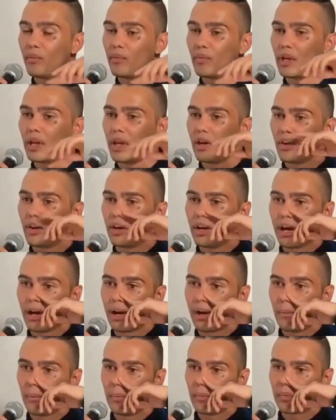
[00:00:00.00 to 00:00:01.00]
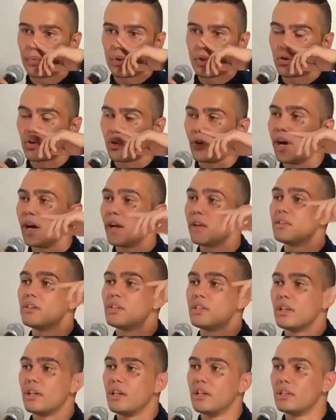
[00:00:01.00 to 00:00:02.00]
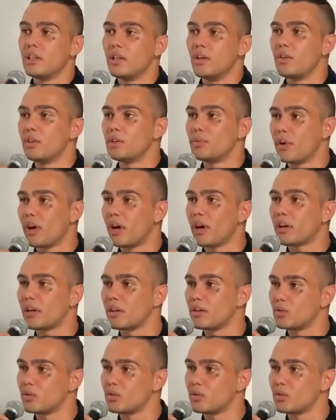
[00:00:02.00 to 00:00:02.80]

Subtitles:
hearing the crowd sing his lyrics back as